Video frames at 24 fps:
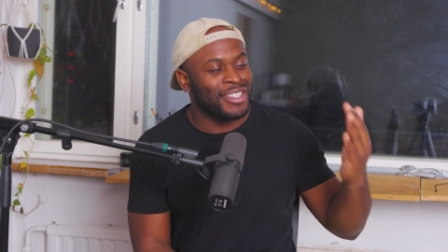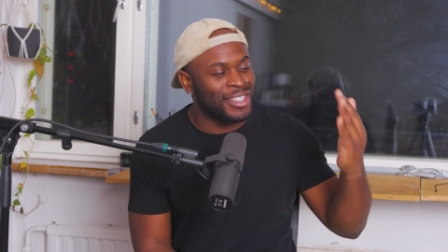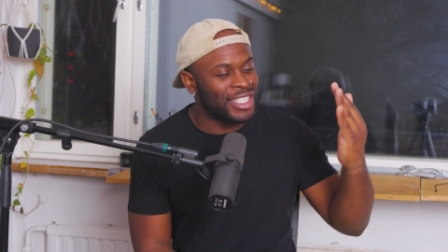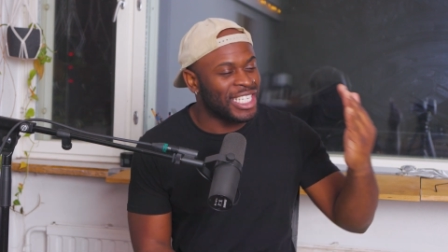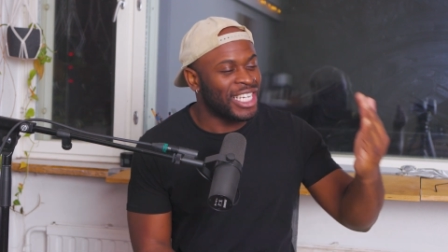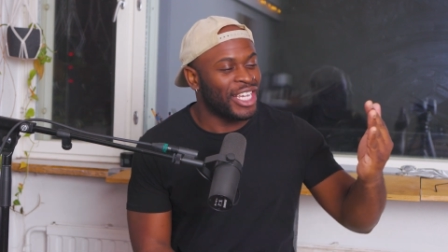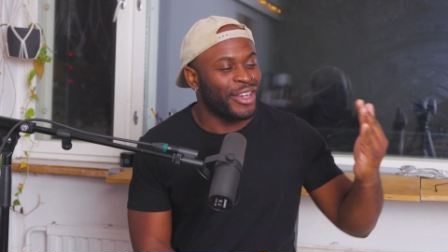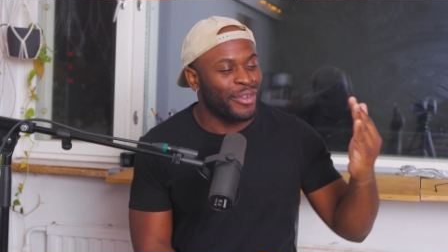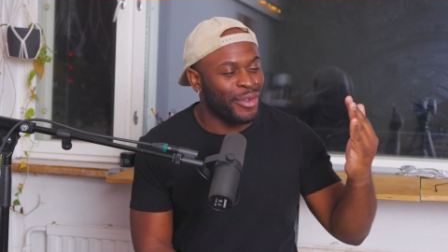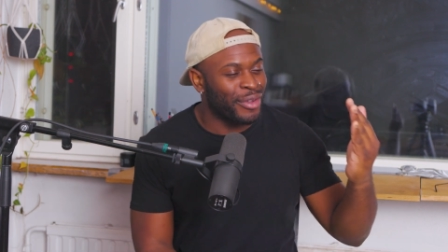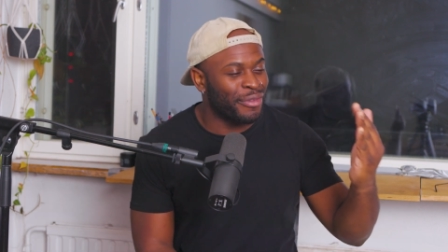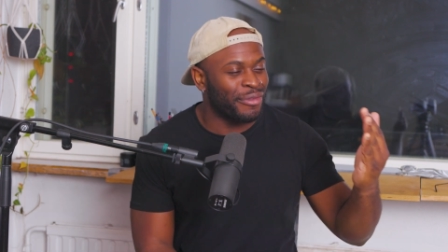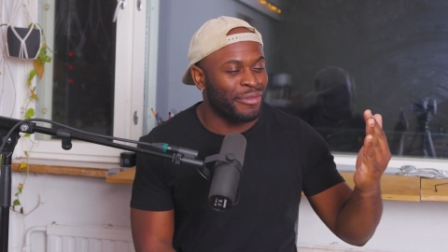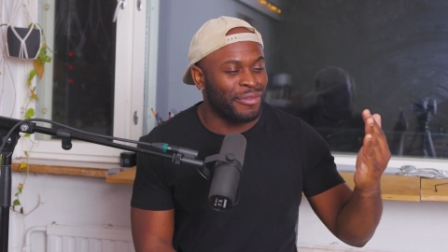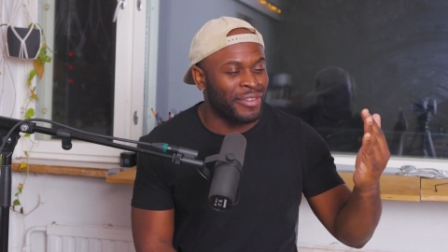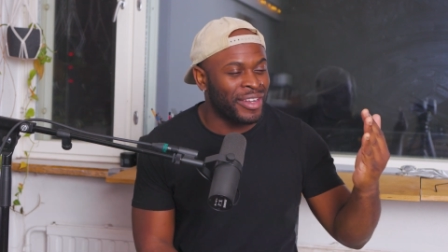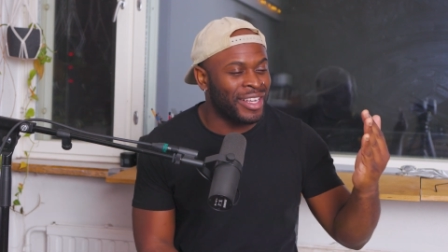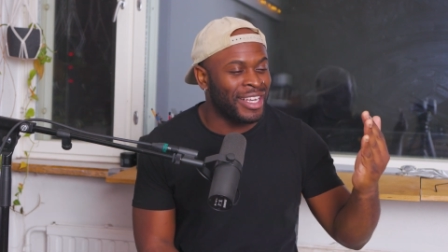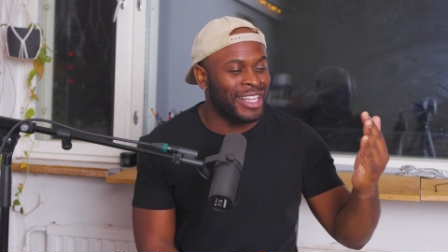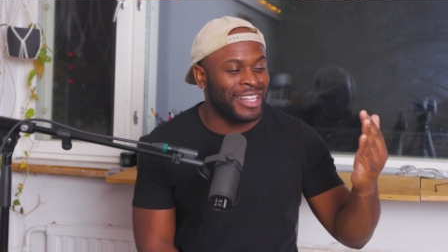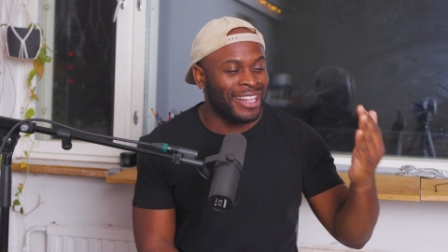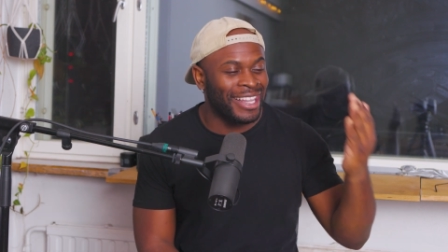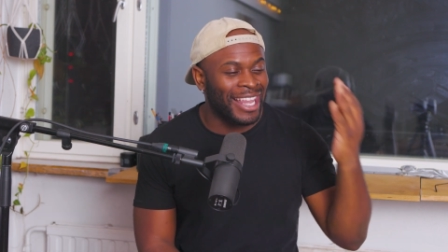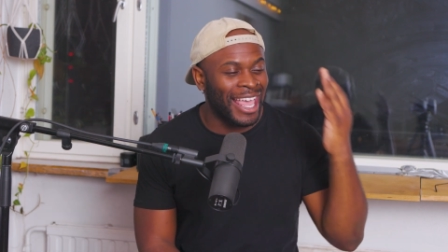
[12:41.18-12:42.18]
here in
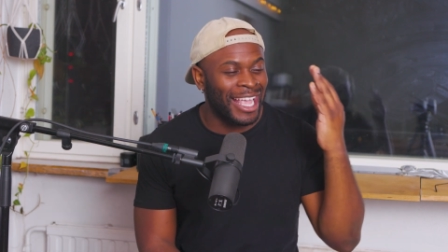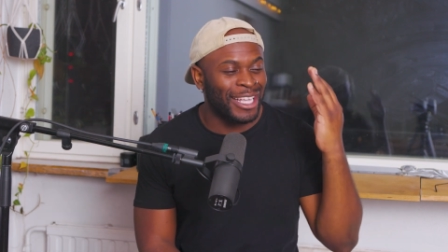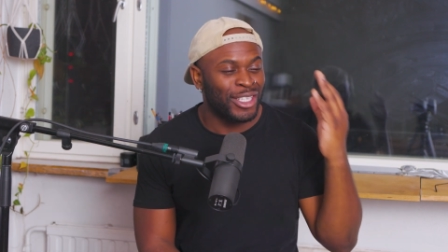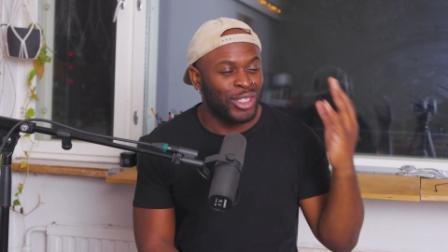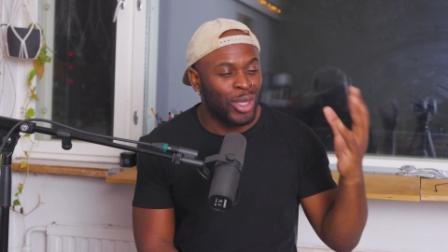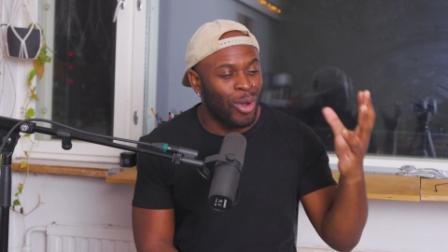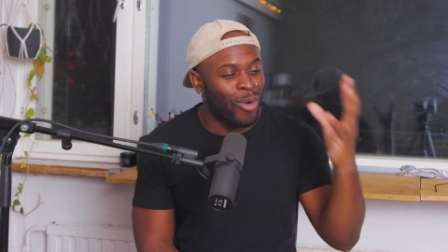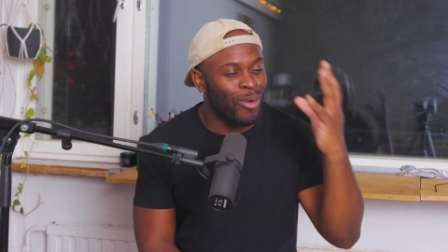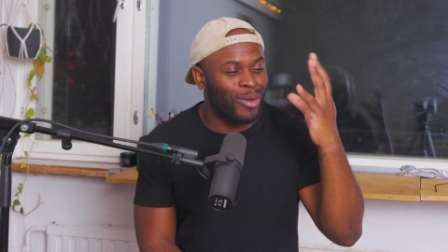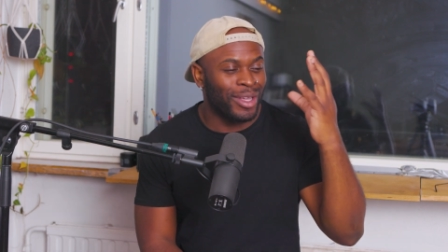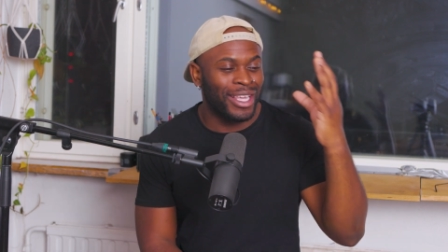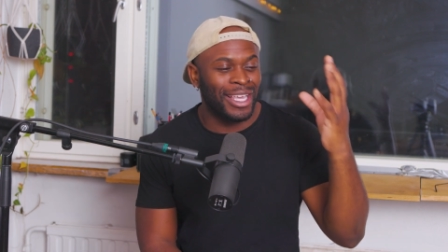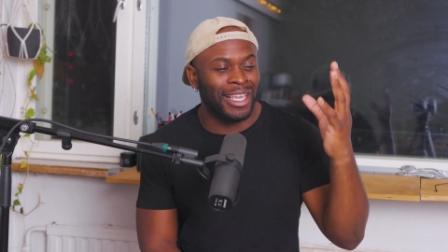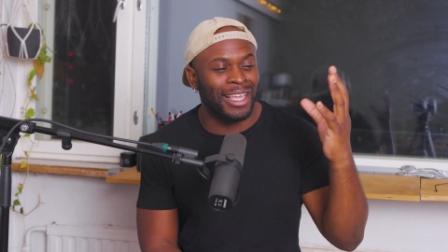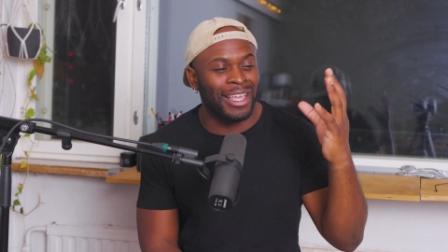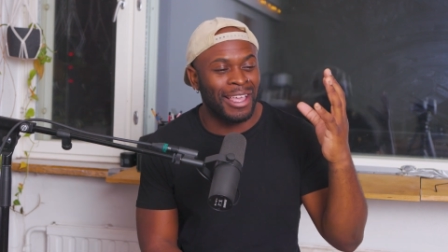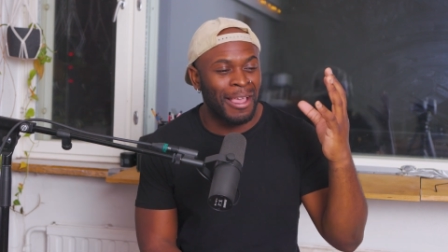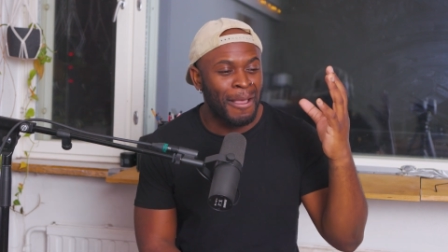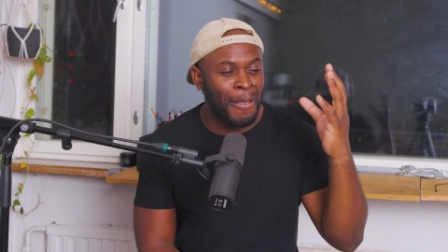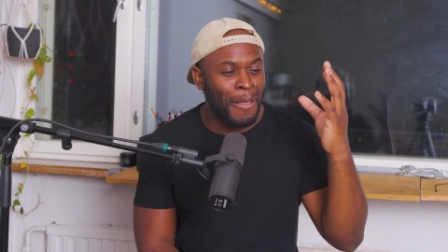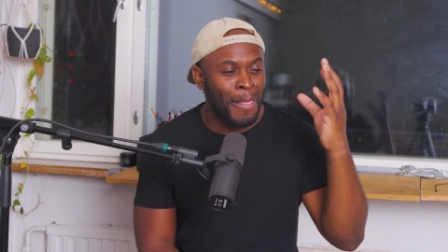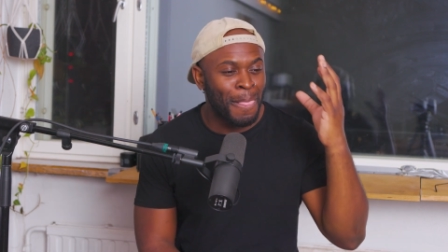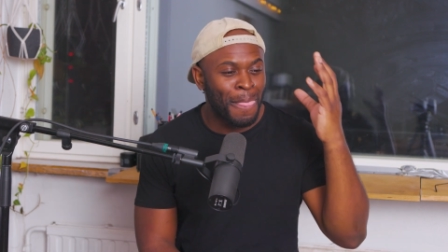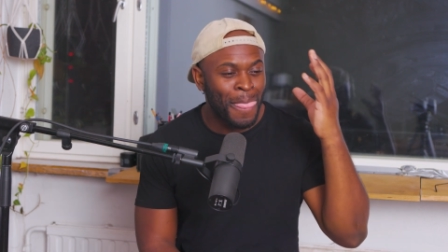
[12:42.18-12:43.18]
Finland, like talking
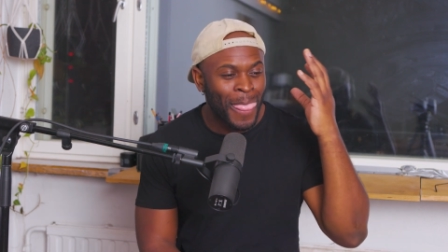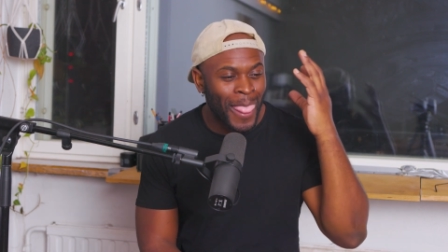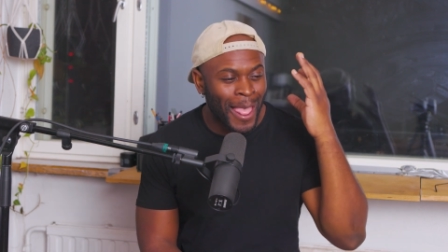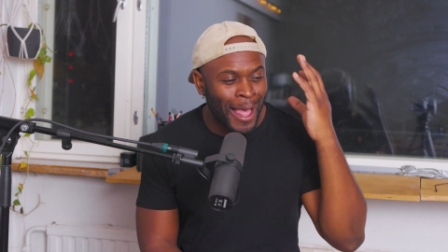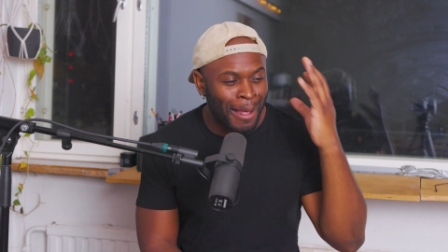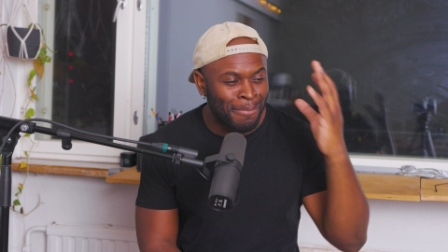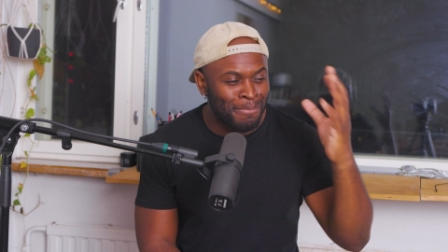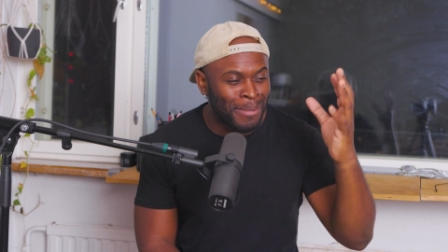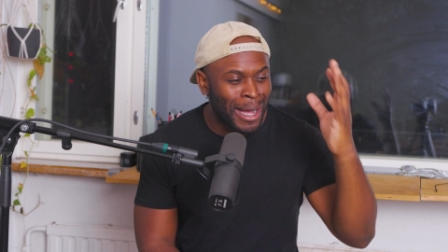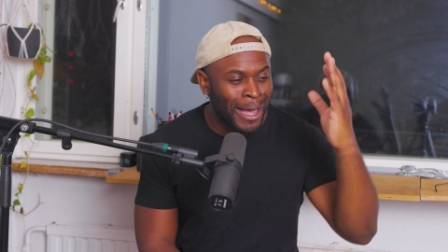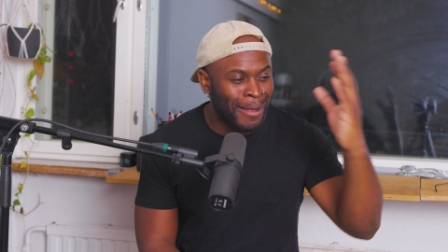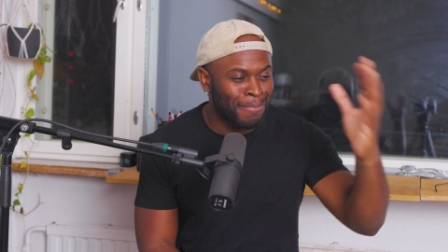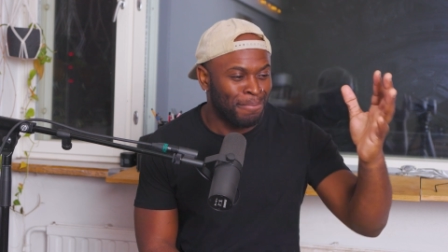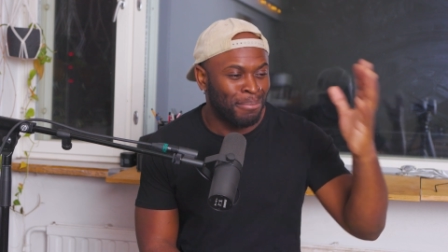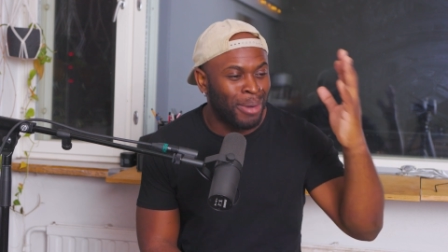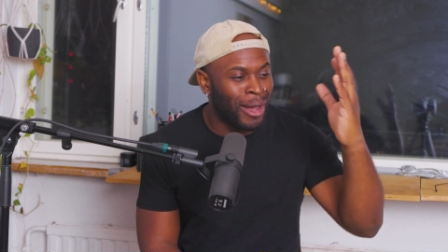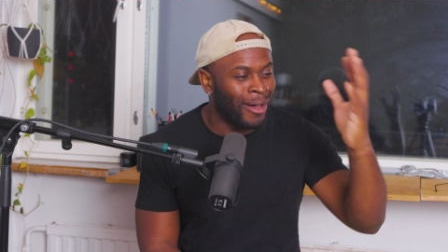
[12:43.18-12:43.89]
about